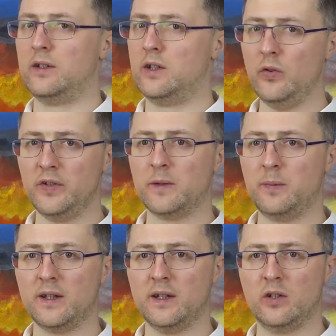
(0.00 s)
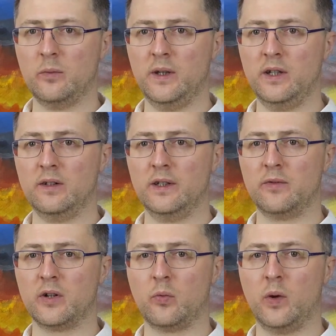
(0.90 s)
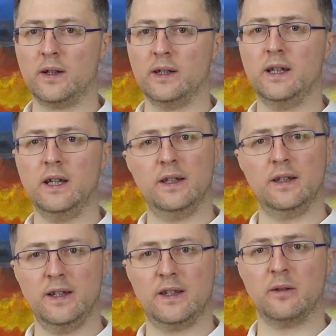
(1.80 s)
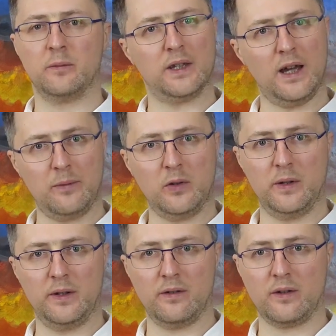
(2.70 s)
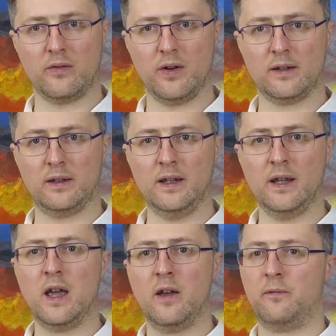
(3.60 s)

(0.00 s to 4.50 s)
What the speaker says: Don't expect it to be delivered quickly, it needs some time to be done correctly.